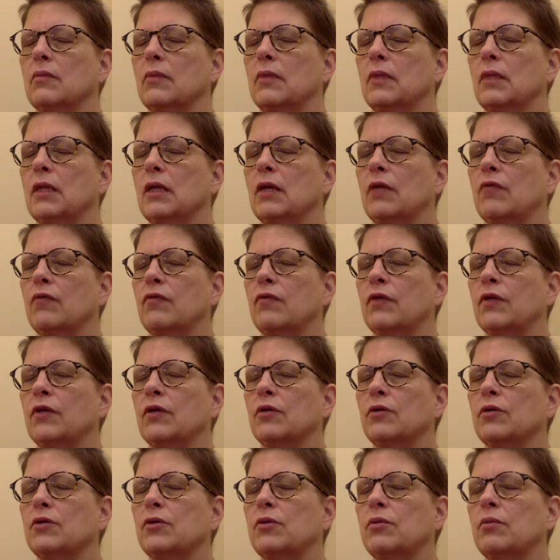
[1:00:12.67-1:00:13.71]
They feel
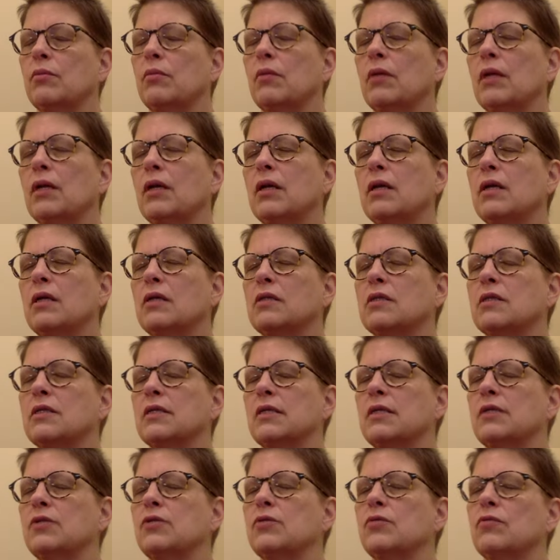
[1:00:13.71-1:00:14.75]
a tremendous
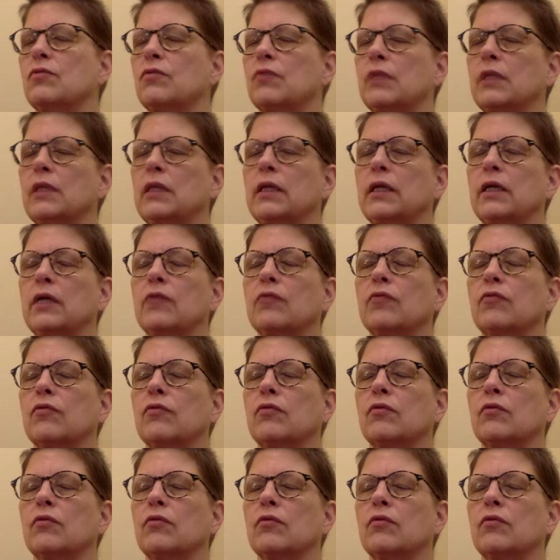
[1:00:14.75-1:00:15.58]
sense of relief